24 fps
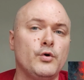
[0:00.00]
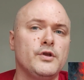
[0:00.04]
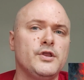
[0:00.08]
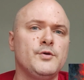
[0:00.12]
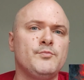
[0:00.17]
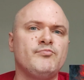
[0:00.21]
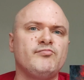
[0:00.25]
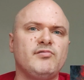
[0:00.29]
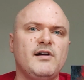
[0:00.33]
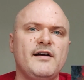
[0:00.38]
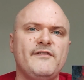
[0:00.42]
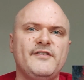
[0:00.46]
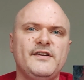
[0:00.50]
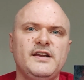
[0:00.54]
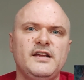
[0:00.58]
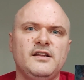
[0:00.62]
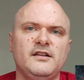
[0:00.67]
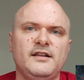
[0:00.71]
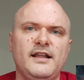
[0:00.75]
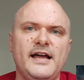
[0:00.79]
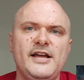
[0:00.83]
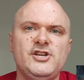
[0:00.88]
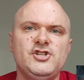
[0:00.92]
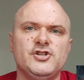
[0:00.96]
or the prophet
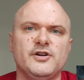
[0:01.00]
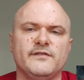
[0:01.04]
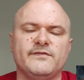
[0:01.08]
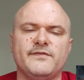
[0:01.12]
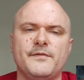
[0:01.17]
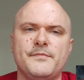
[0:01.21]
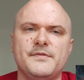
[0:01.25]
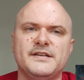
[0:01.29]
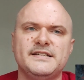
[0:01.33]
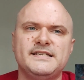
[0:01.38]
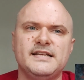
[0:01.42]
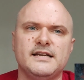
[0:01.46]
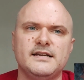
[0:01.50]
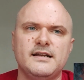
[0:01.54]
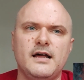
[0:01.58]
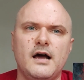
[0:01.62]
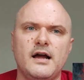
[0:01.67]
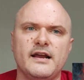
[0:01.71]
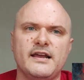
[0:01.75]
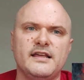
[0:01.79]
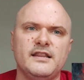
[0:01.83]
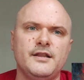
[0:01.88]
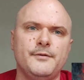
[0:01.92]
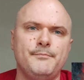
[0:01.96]
Elijah from the
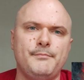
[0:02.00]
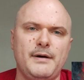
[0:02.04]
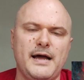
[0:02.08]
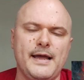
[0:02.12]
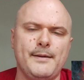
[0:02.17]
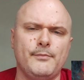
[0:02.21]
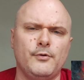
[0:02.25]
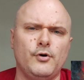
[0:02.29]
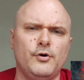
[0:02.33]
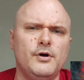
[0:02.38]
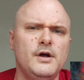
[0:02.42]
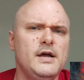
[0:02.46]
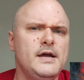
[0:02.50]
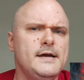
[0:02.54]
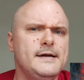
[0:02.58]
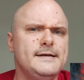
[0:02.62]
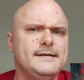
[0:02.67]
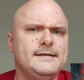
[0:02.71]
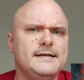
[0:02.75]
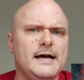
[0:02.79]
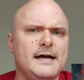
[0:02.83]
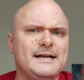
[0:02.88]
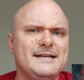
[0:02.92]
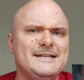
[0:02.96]
Tanakh and the Bible.
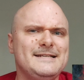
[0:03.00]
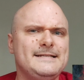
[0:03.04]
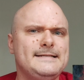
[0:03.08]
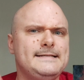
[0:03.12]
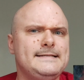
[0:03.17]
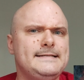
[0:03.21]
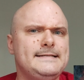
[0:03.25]
Not